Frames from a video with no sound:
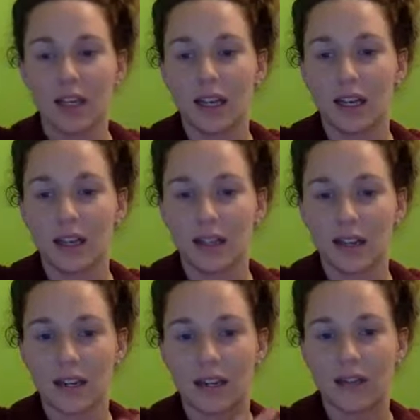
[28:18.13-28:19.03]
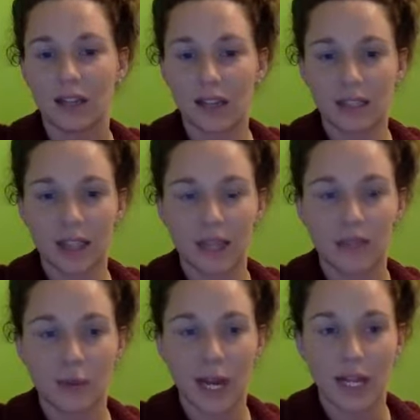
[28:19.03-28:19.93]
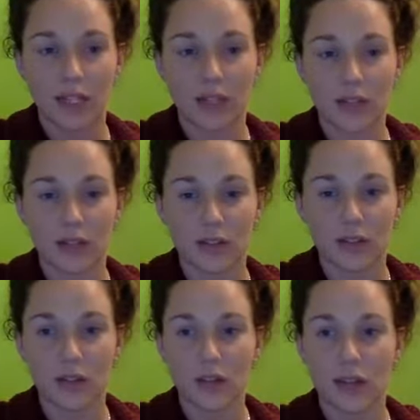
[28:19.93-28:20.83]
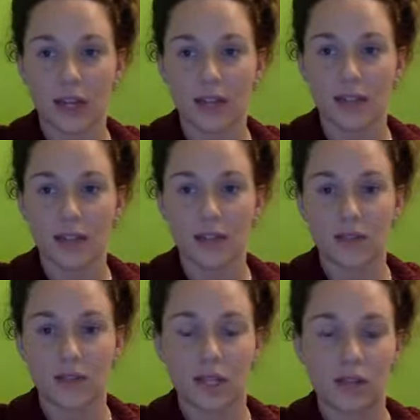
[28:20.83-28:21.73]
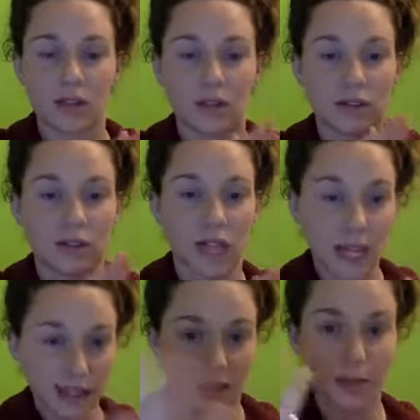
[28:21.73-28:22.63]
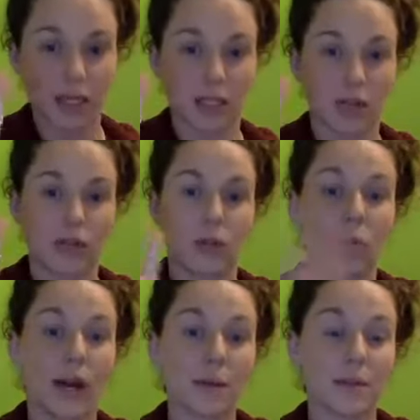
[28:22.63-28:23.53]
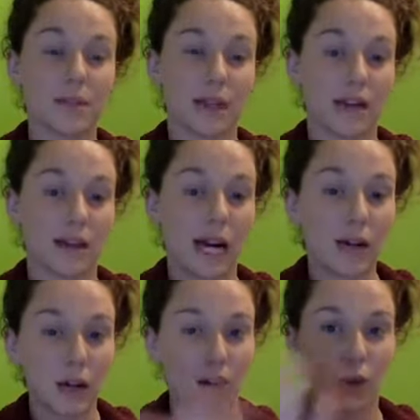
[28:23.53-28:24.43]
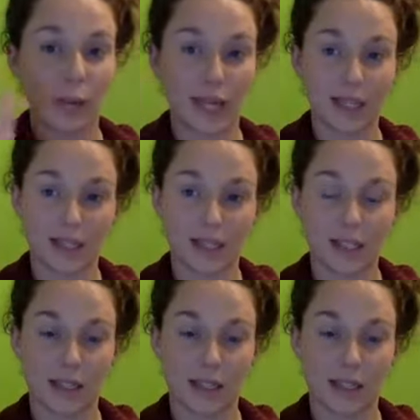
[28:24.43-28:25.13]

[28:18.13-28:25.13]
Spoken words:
and a really safe way to do that, instead of using those antibacterial wipes that are alcohol based,